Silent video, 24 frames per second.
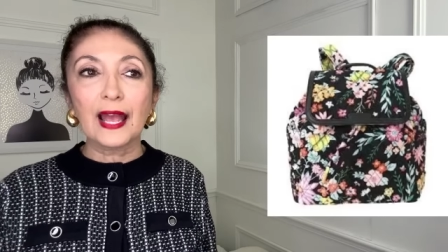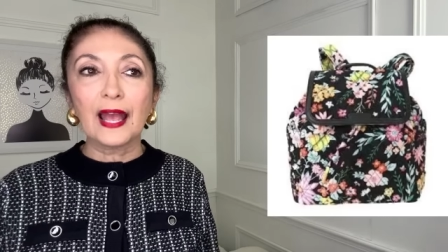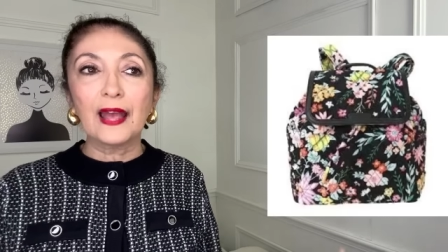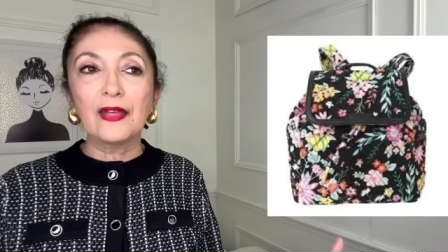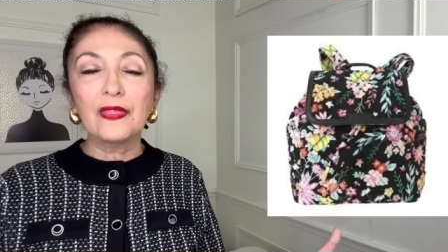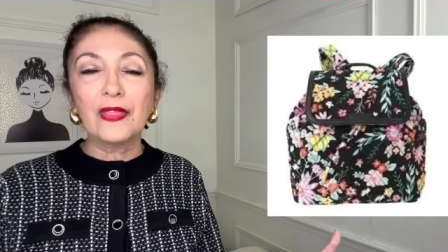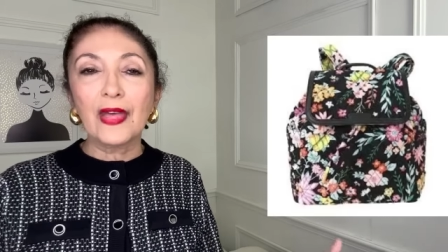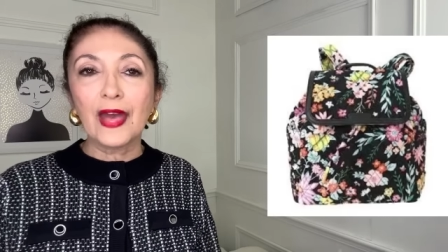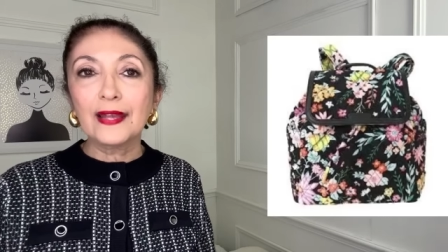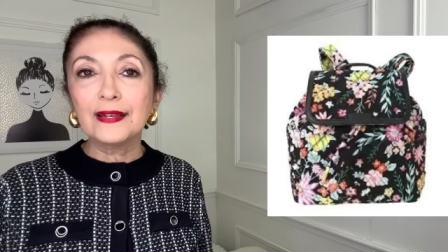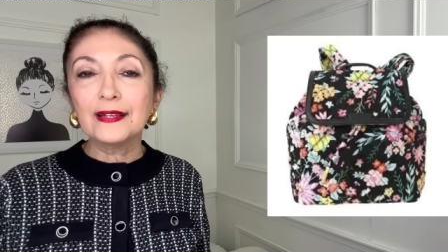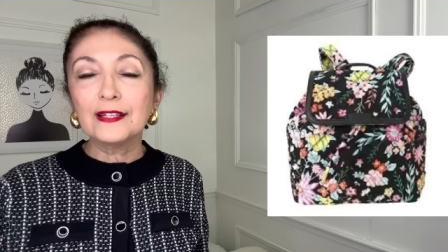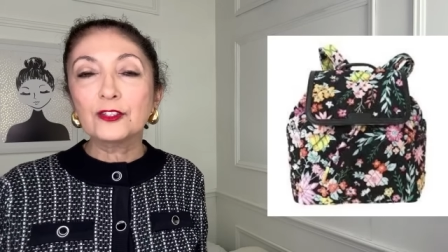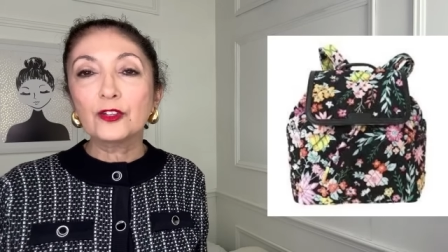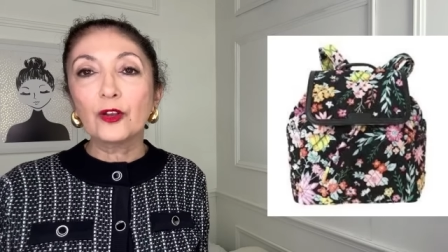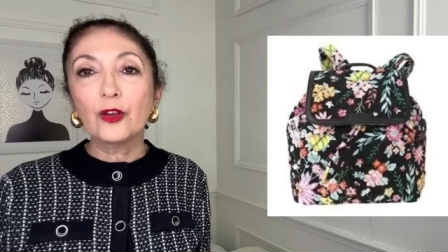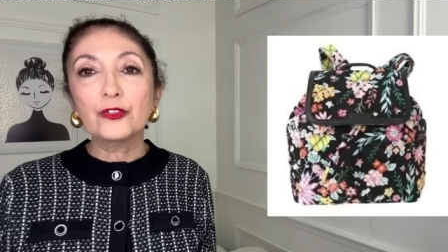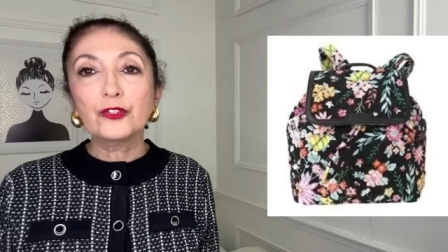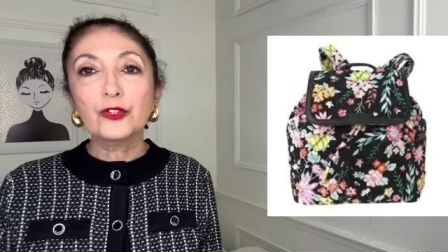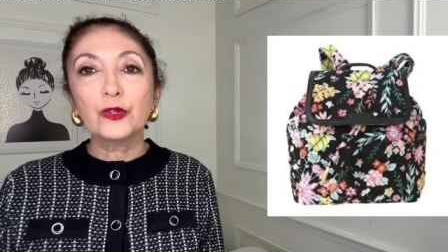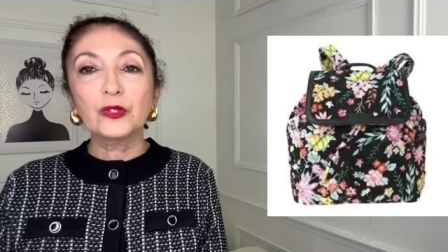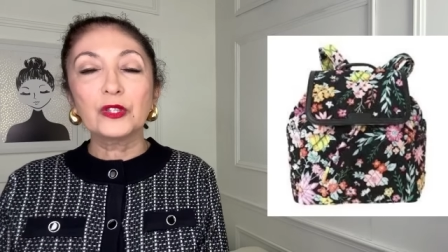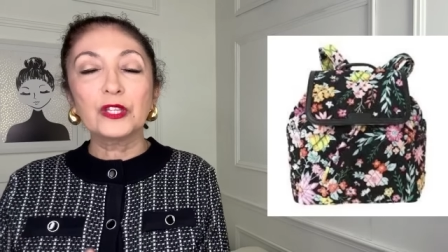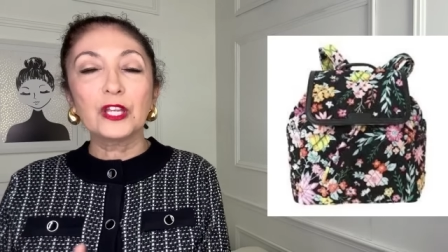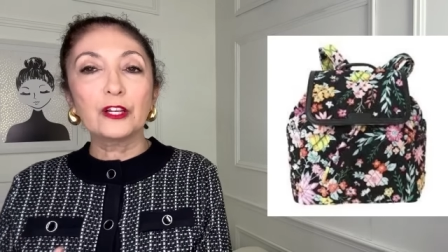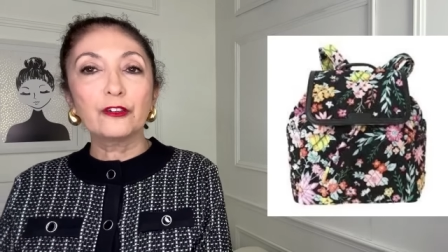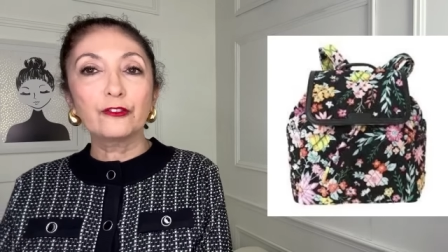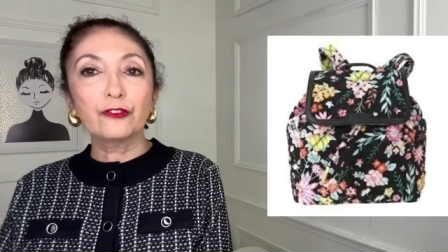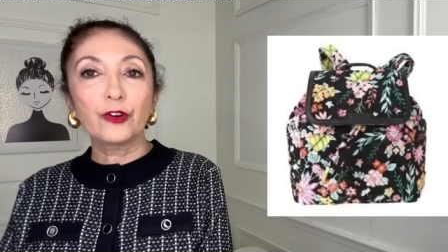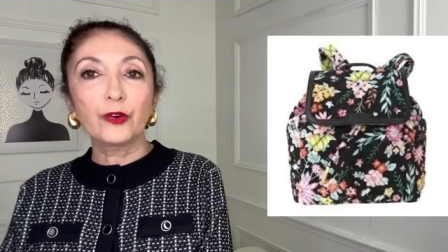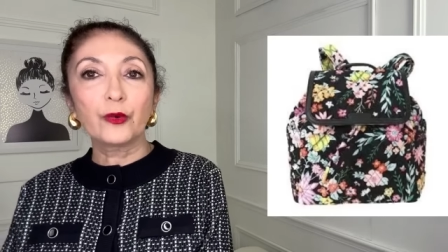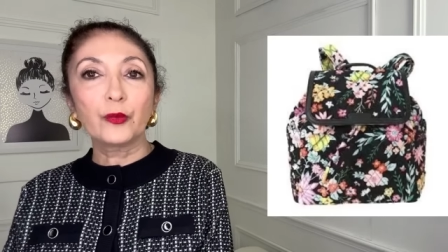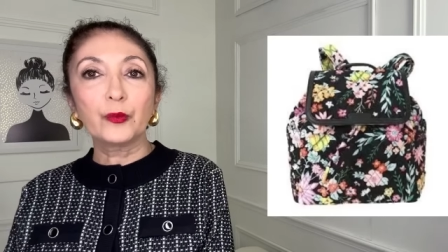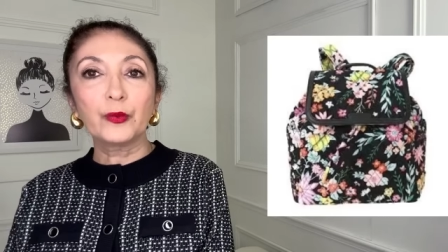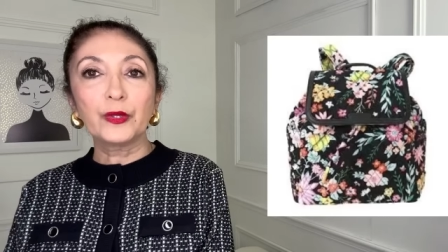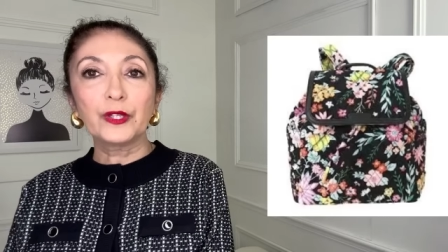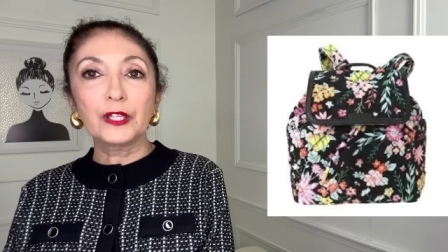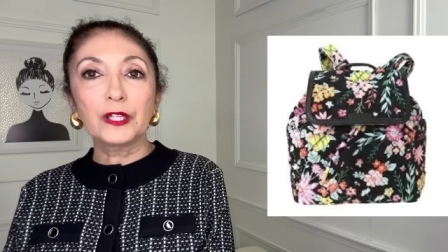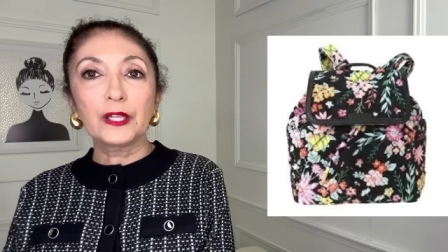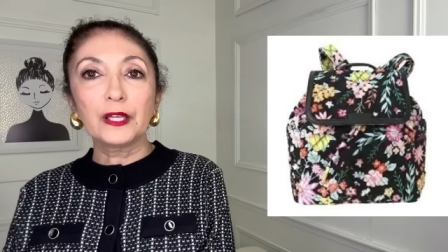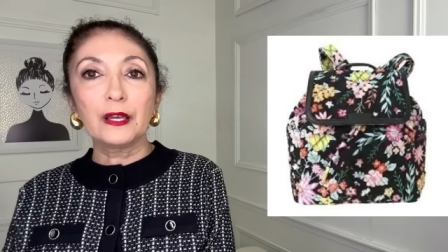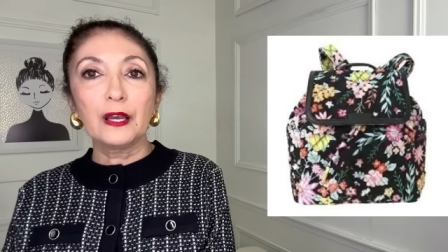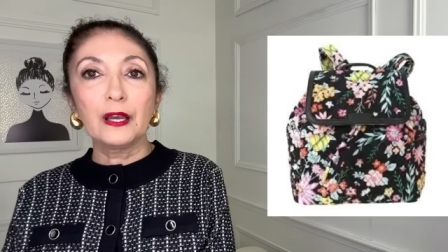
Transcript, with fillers: and then it's also a thing for really